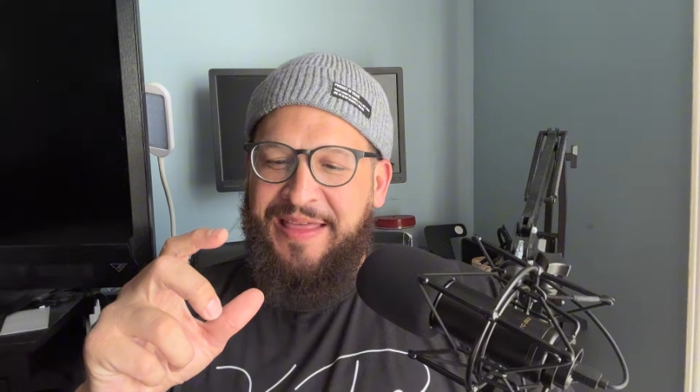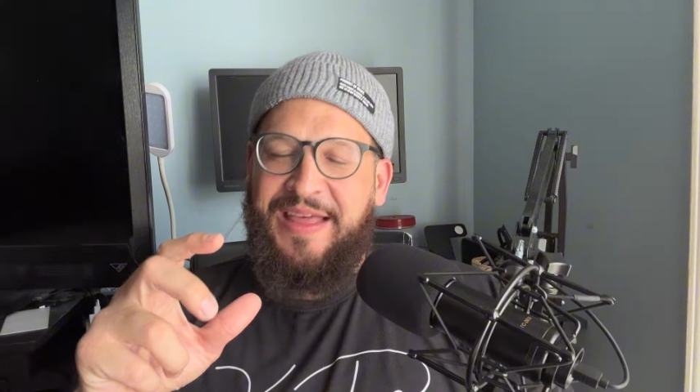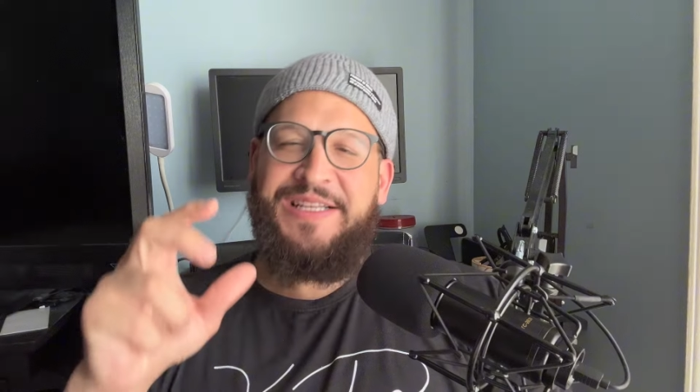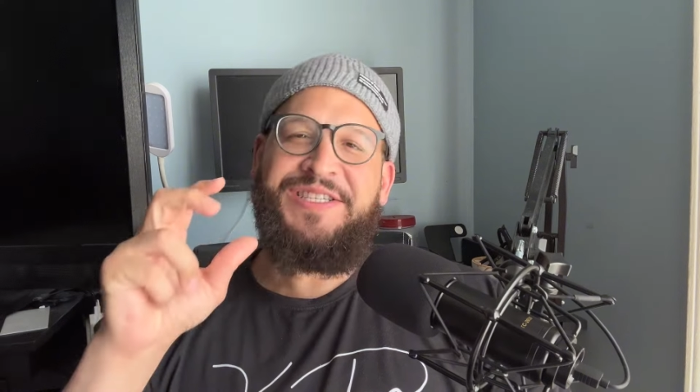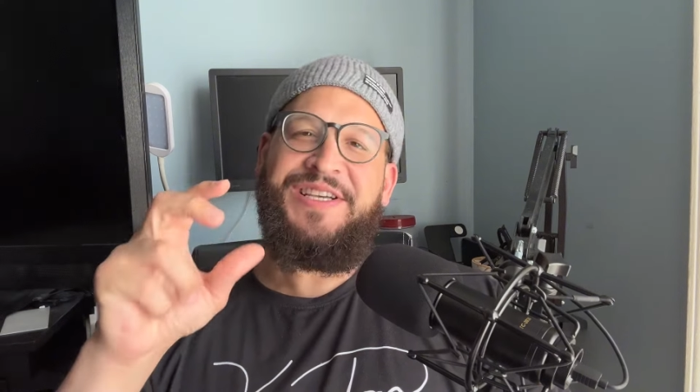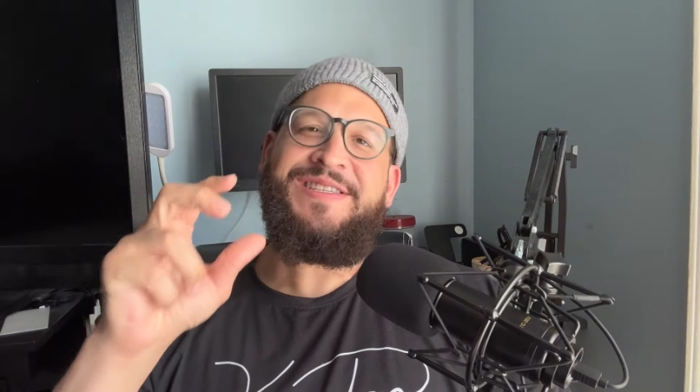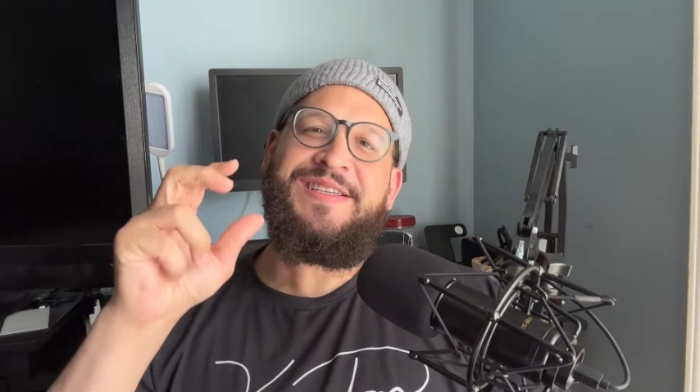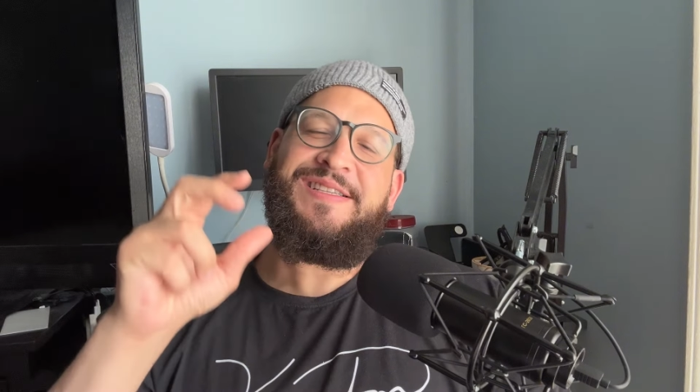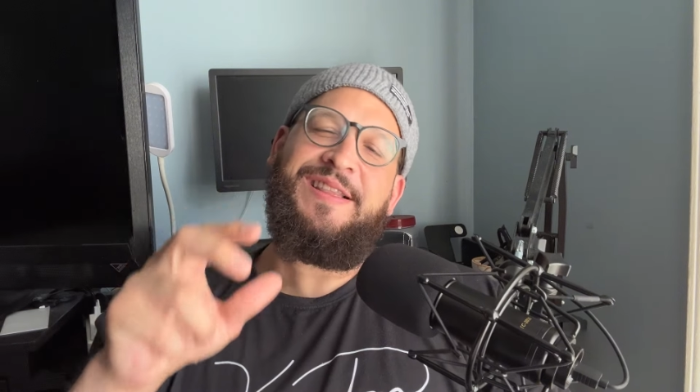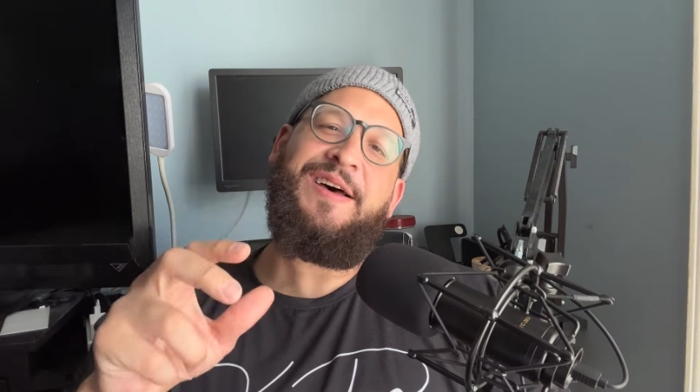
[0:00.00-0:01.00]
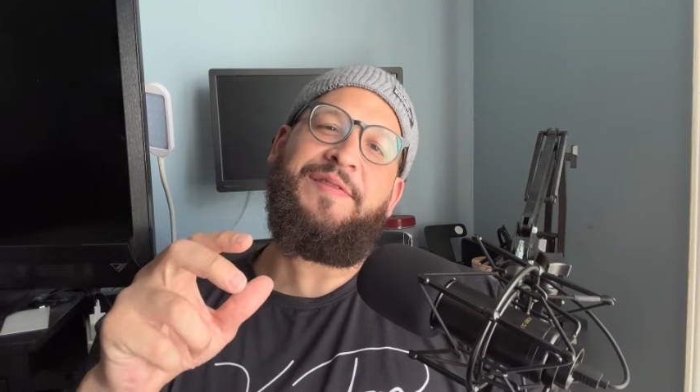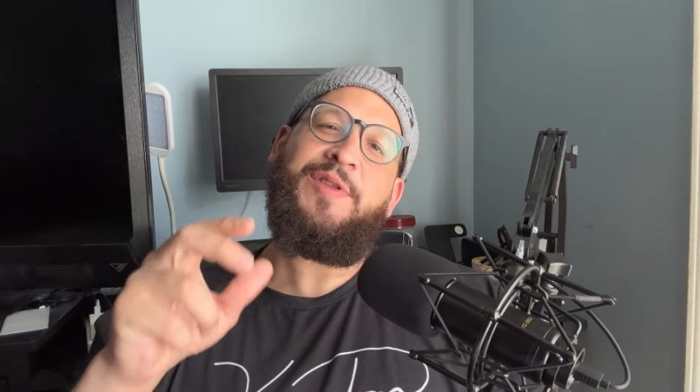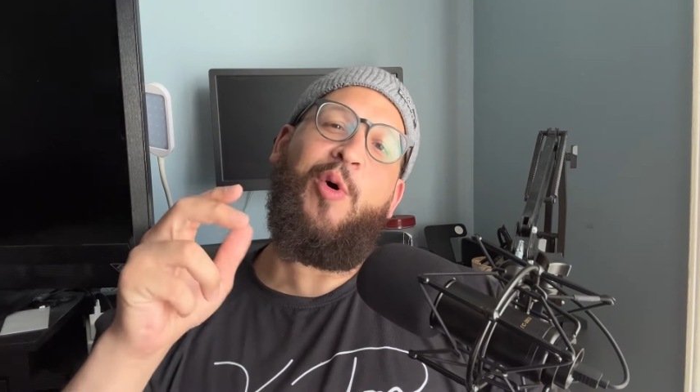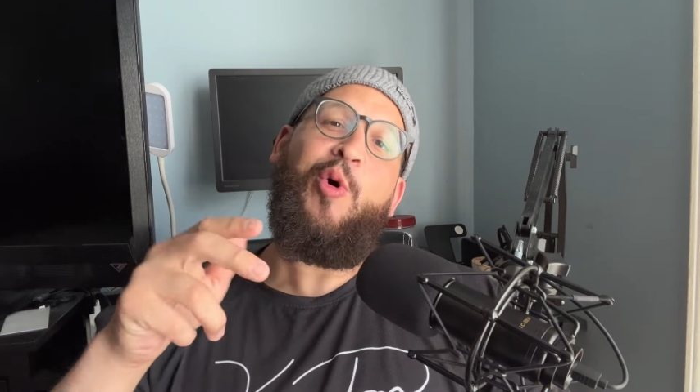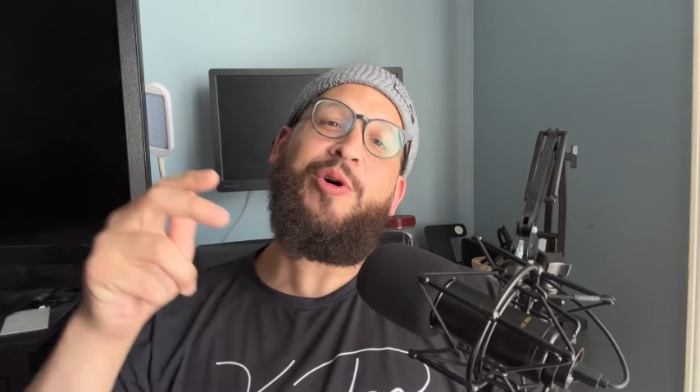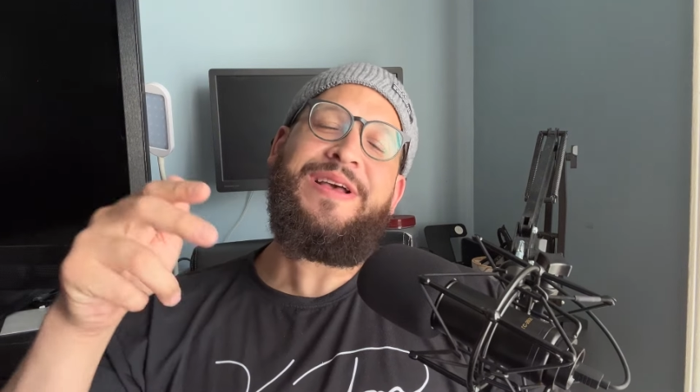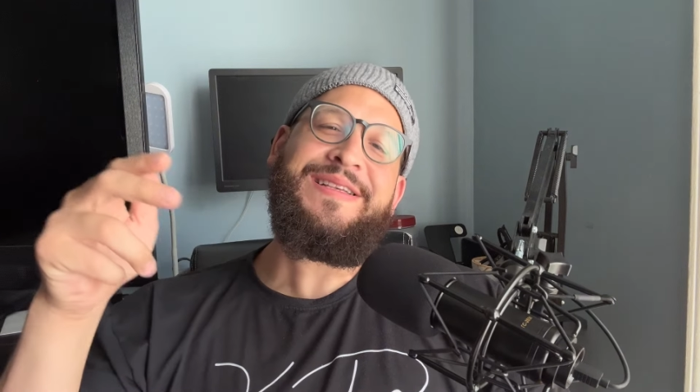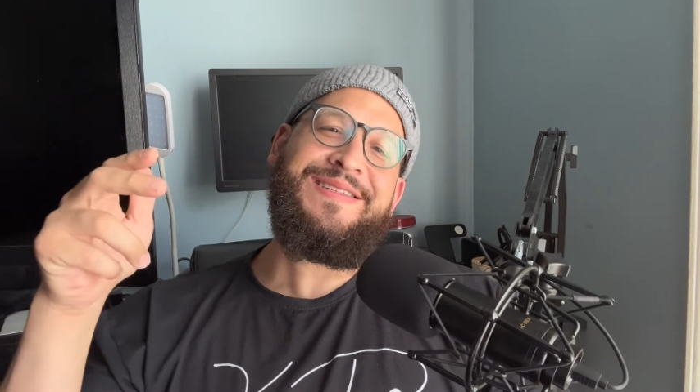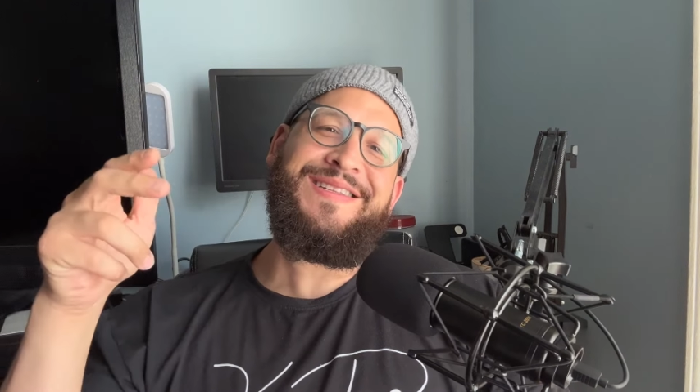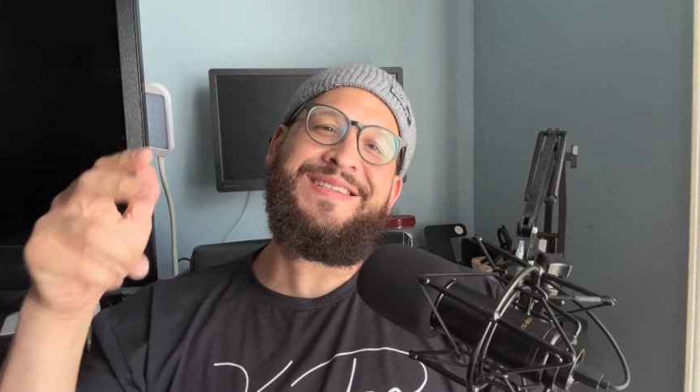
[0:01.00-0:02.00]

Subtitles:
that Jesus loved all his